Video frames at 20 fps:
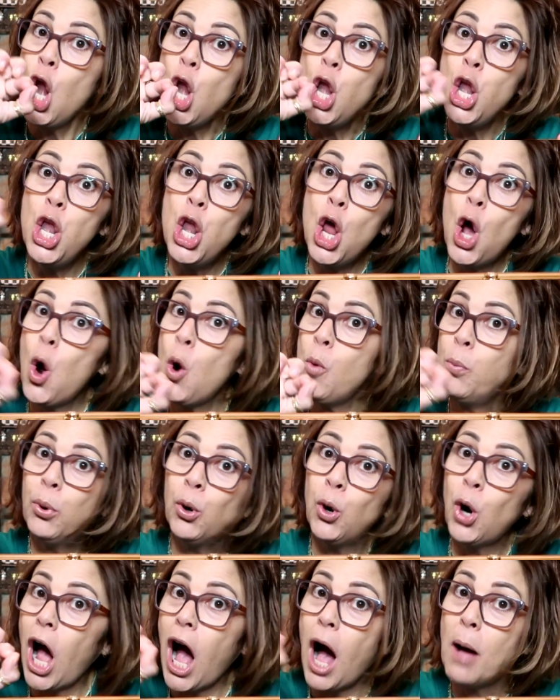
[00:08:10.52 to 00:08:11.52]
No
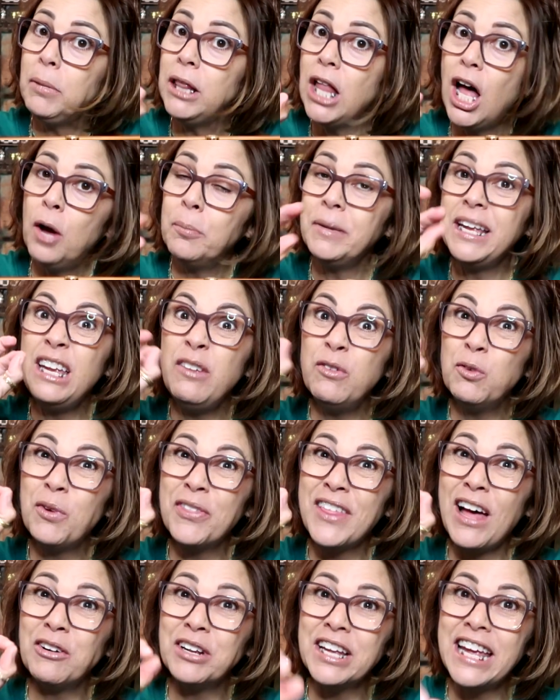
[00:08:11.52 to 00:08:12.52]
problem, even
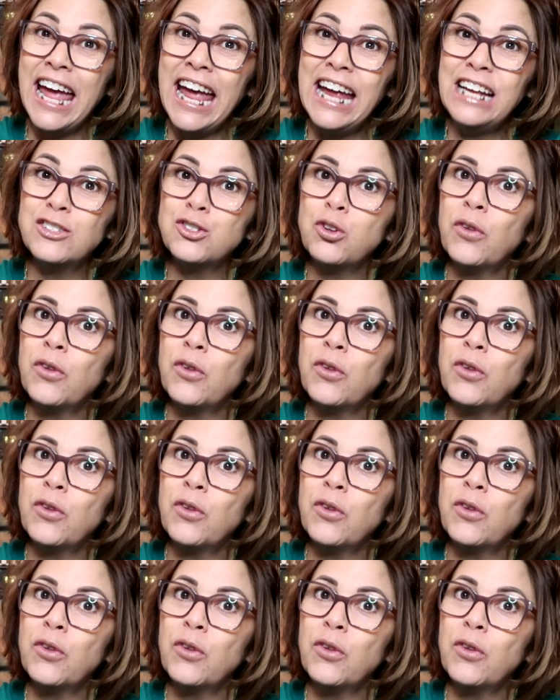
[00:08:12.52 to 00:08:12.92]
without a case.